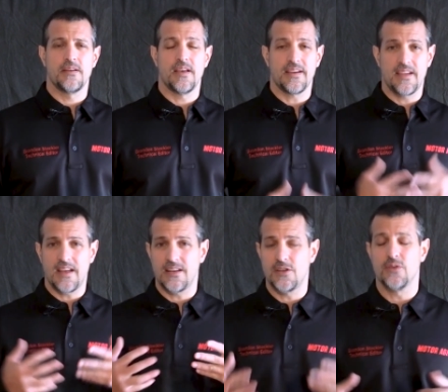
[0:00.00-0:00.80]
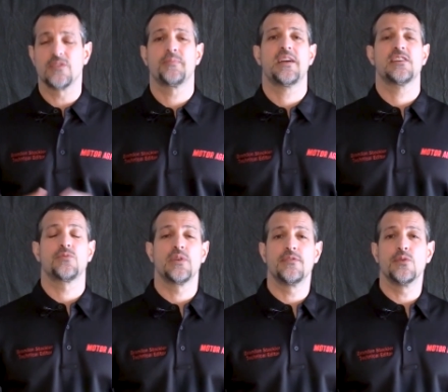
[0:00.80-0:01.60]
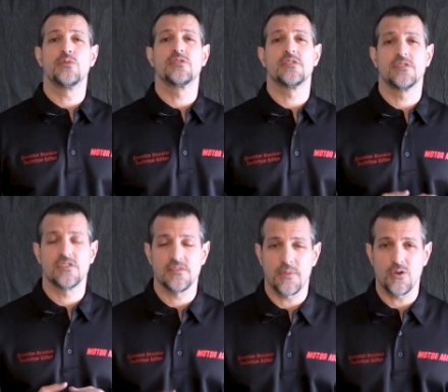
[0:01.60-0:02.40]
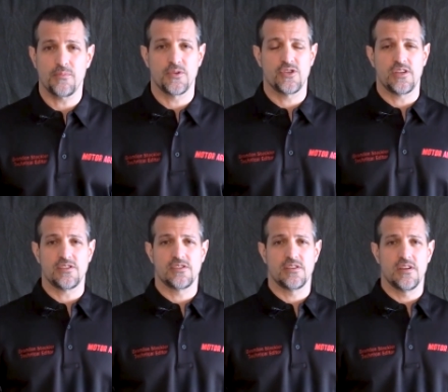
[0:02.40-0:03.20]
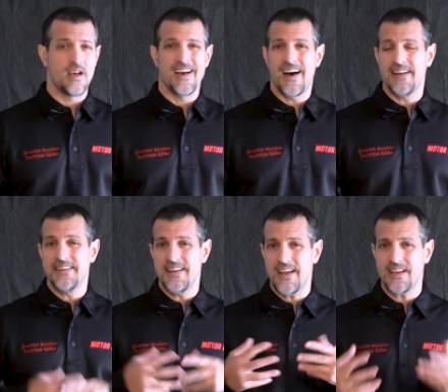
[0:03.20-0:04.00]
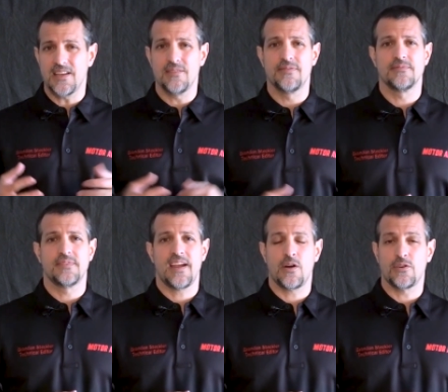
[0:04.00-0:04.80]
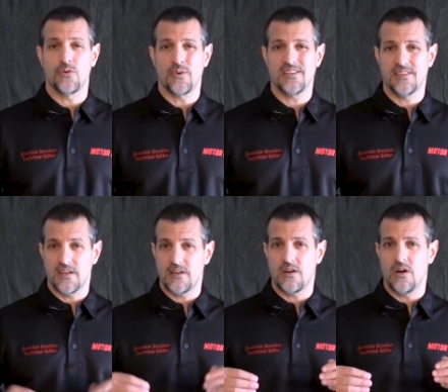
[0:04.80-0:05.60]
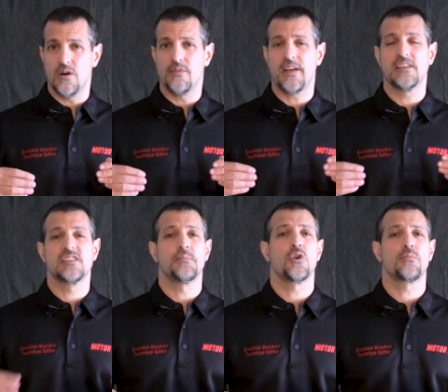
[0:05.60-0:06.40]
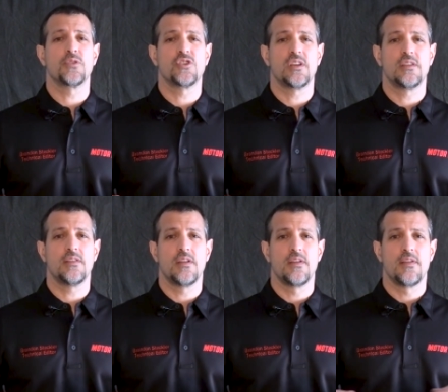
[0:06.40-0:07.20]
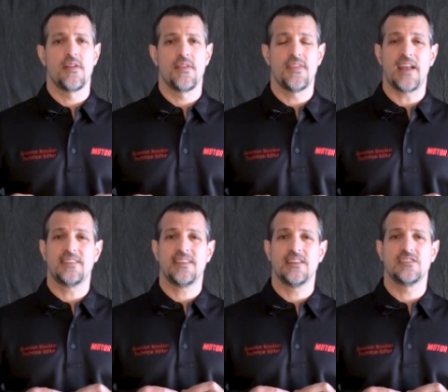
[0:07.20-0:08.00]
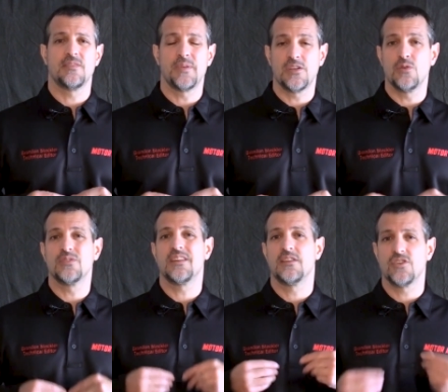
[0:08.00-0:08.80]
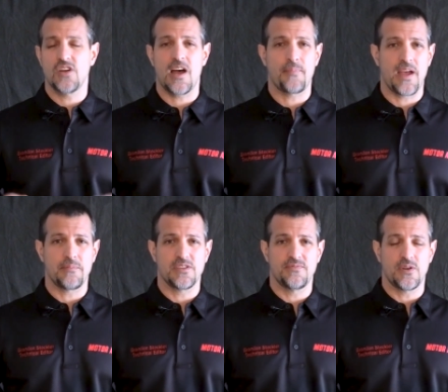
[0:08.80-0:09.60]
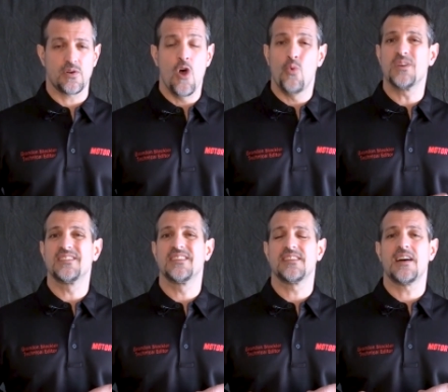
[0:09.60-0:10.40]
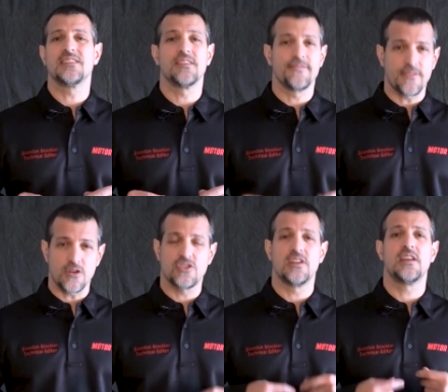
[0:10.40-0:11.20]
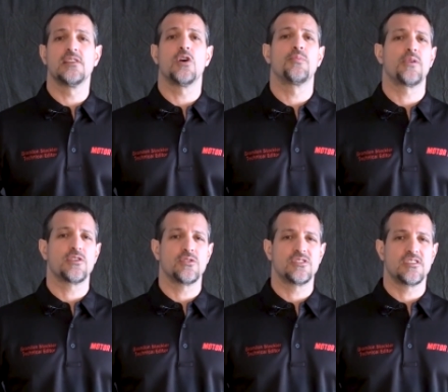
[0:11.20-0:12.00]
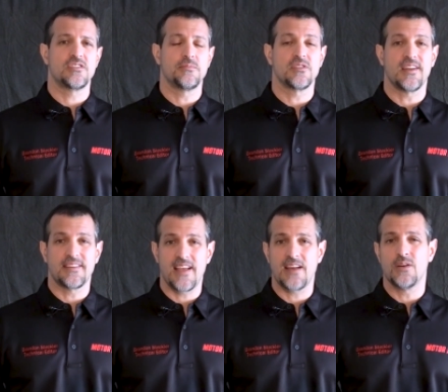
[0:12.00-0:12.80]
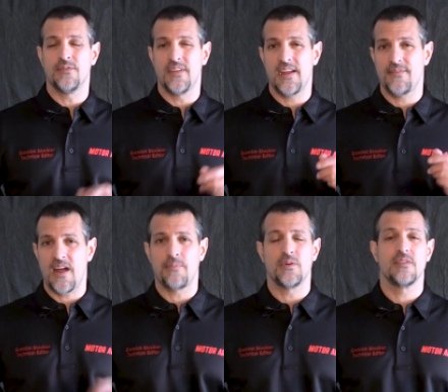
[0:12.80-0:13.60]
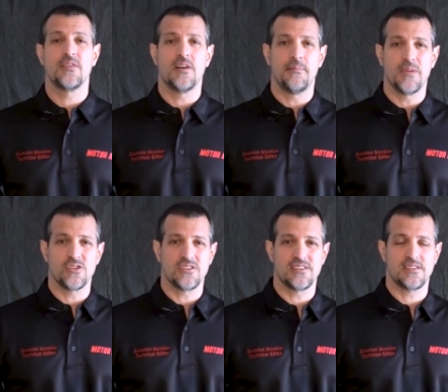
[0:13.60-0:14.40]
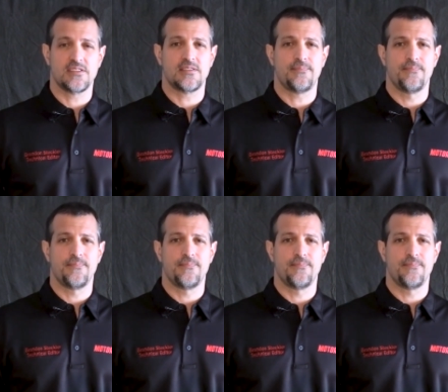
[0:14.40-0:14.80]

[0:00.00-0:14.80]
Again, in years past, we've used smoke machines. A negative characteristic of a smoke machine that tends to be used in a shop atmosphere was designed to function in low pressure systems like that of the evaporative emission system.